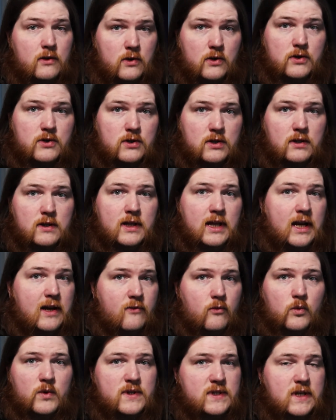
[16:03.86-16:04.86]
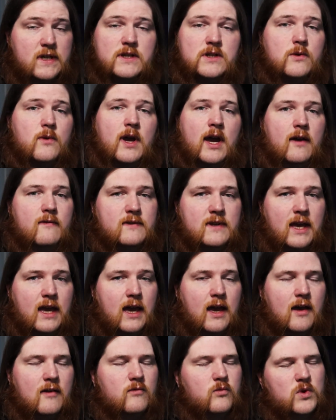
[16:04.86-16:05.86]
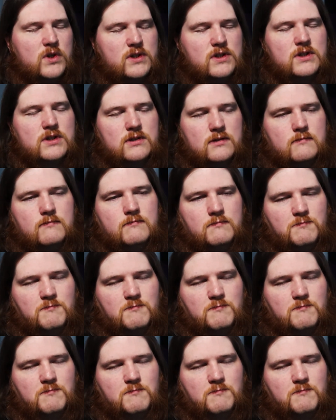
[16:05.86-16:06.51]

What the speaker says: cushion that everyone says you have to have, which